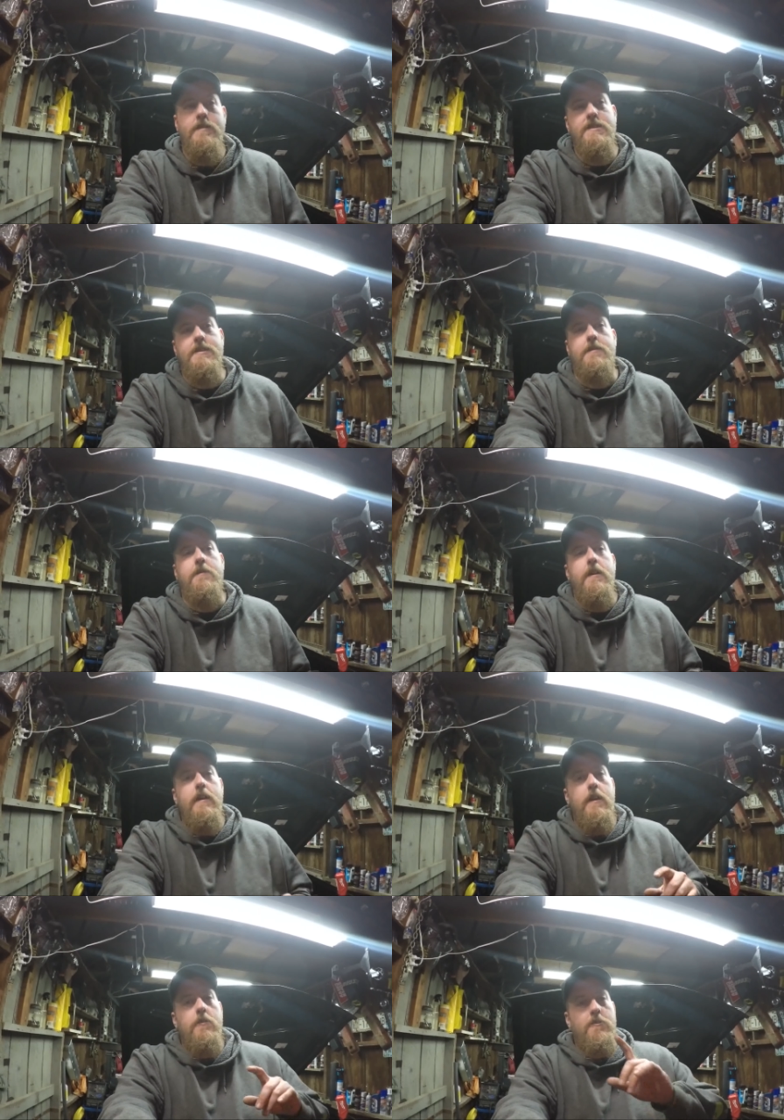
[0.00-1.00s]
So,
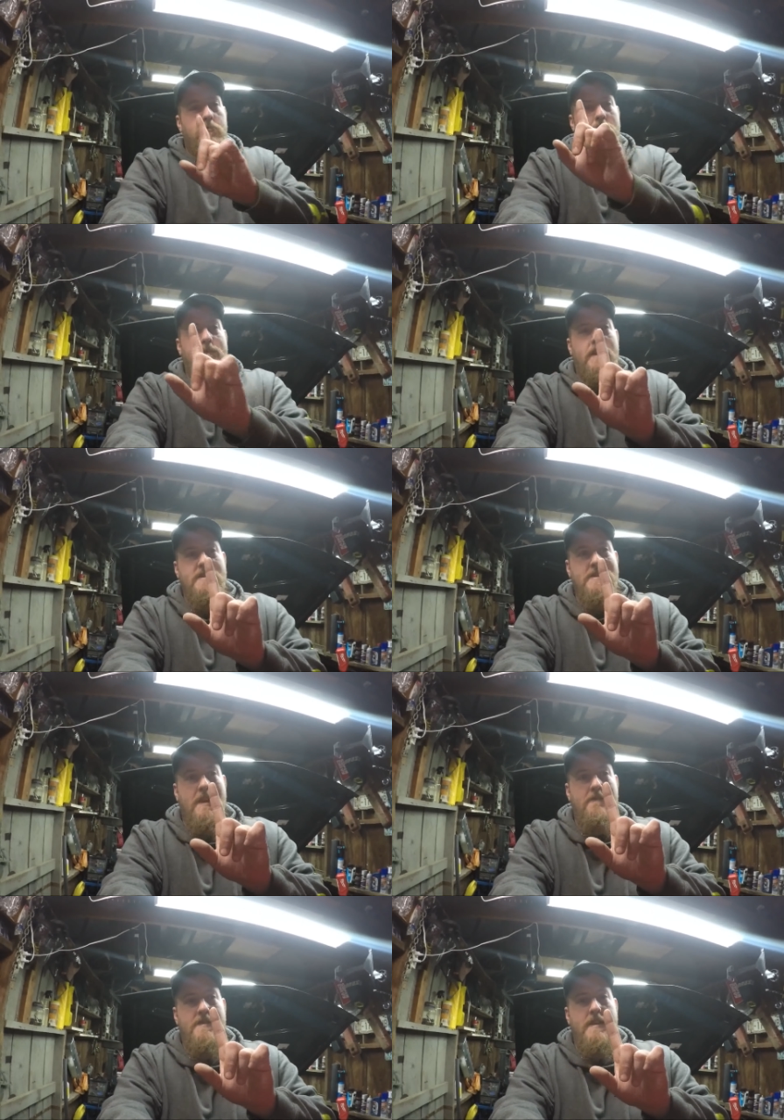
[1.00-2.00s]
I'm going to preface this
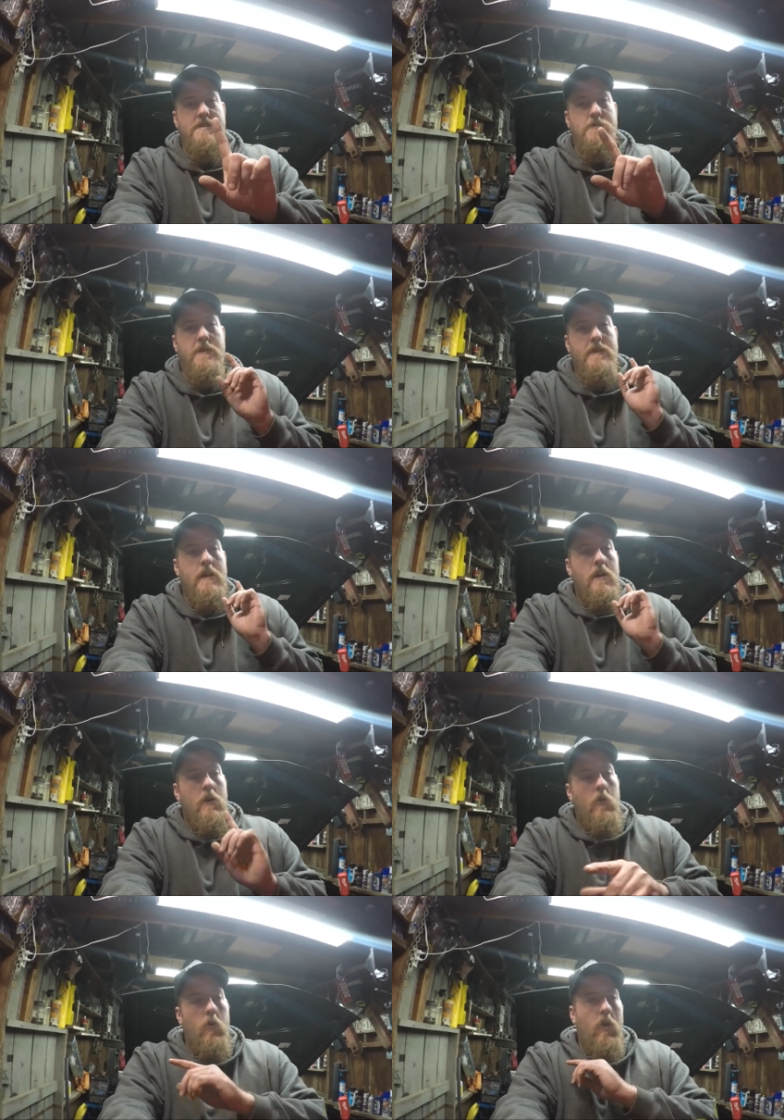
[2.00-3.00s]
conversation with,
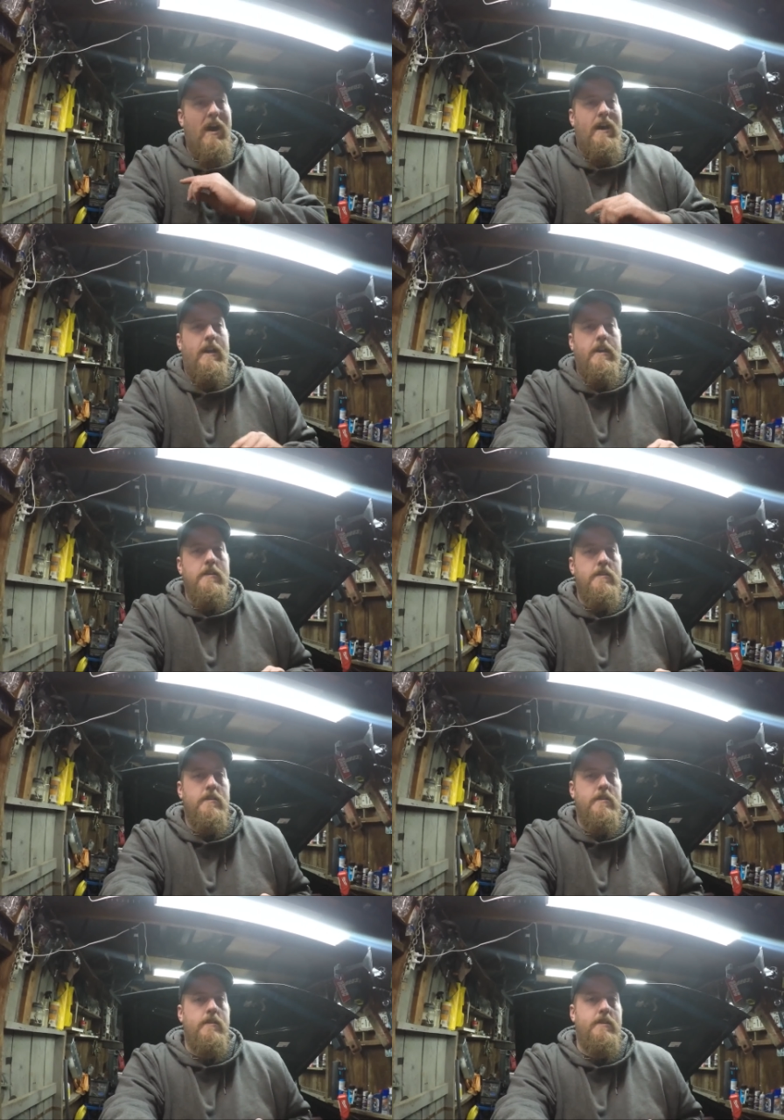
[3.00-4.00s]
why
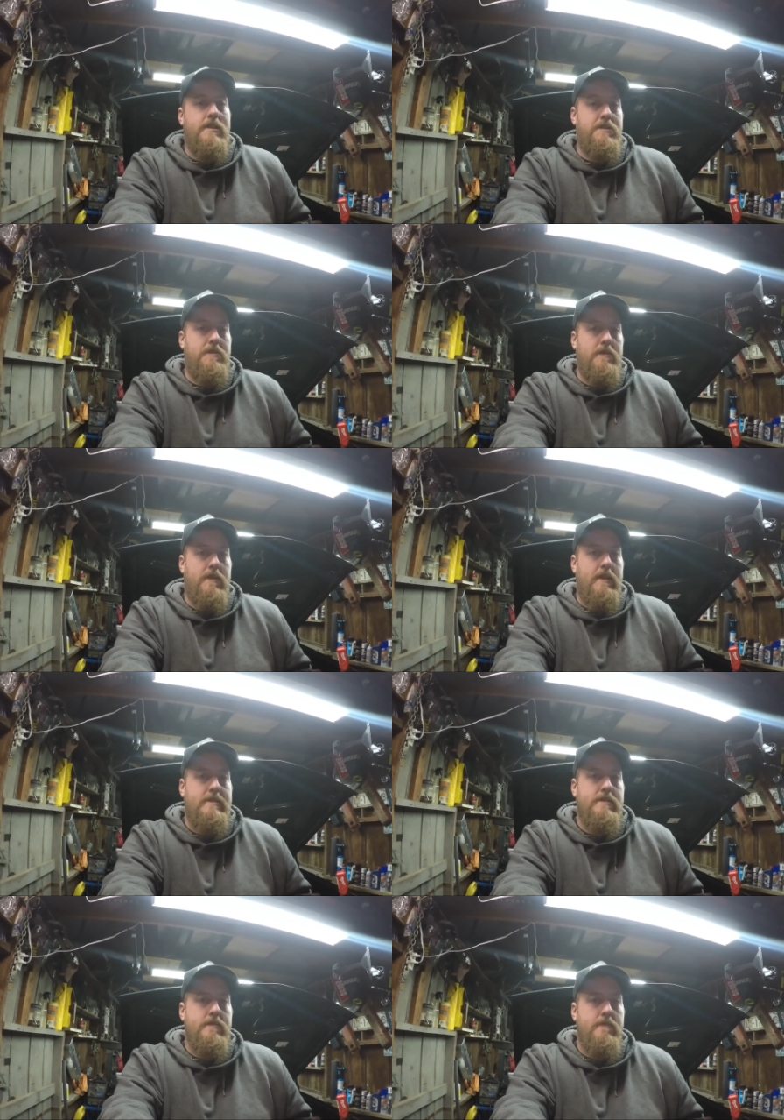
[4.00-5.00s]
did you do
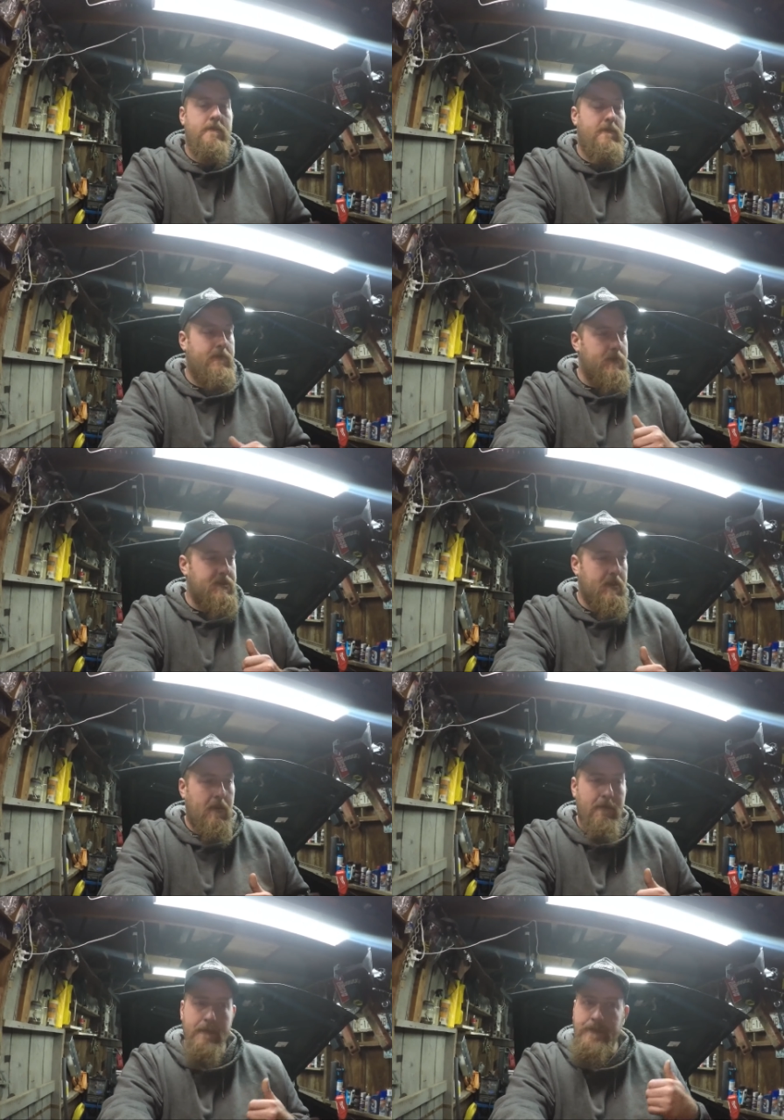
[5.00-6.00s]
this? First
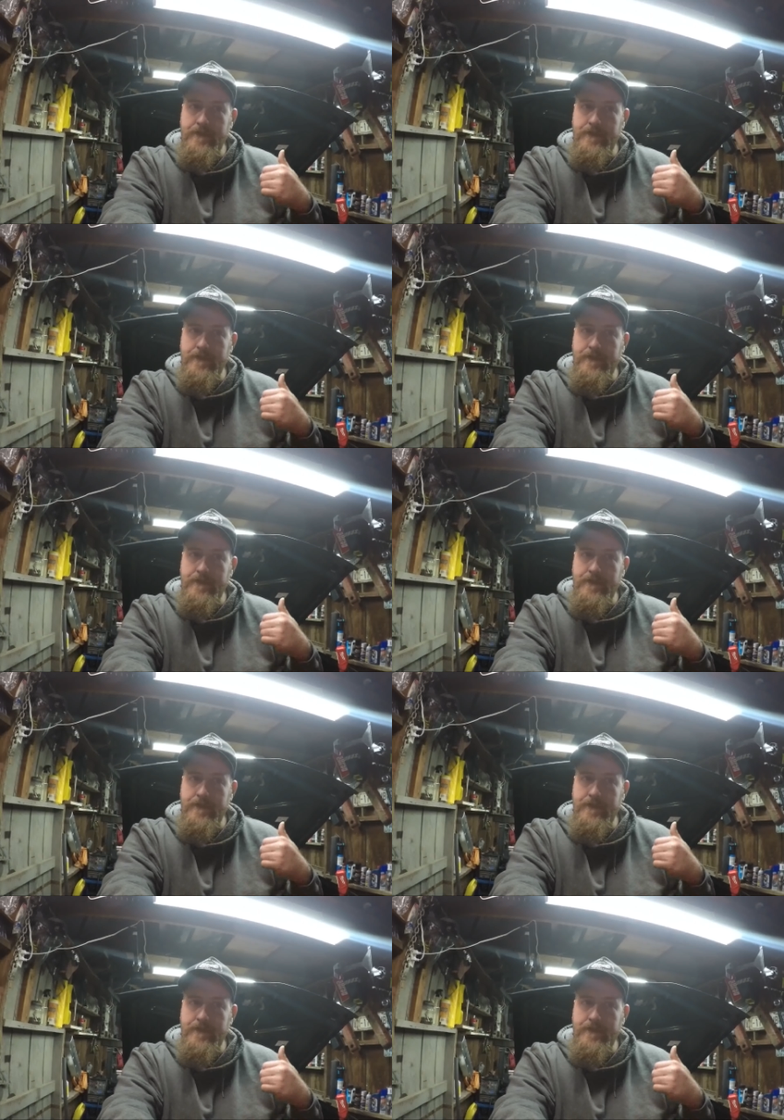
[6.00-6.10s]
off,